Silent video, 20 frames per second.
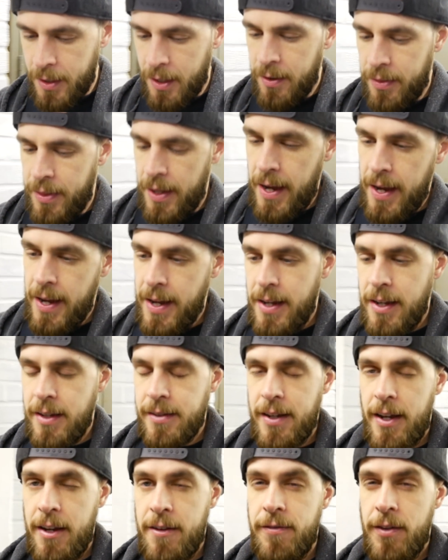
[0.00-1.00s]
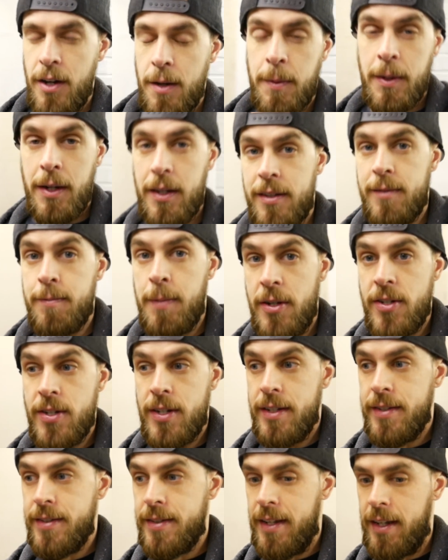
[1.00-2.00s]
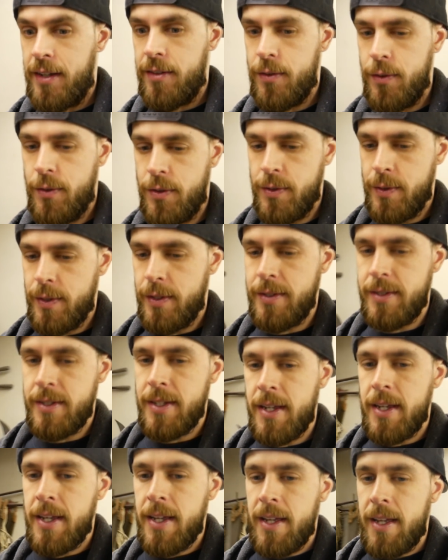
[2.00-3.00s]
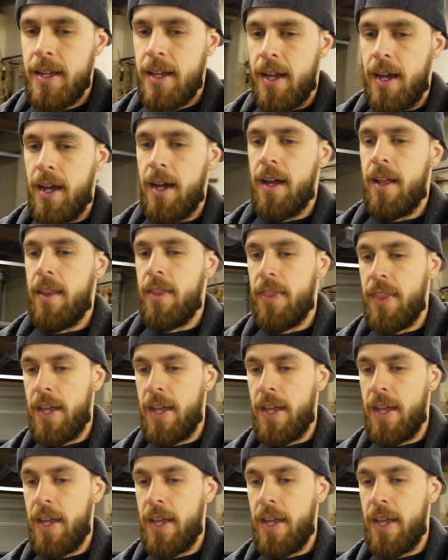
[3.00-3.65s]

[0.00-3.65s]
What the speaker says: there is a fiberglass specialist next door to us, and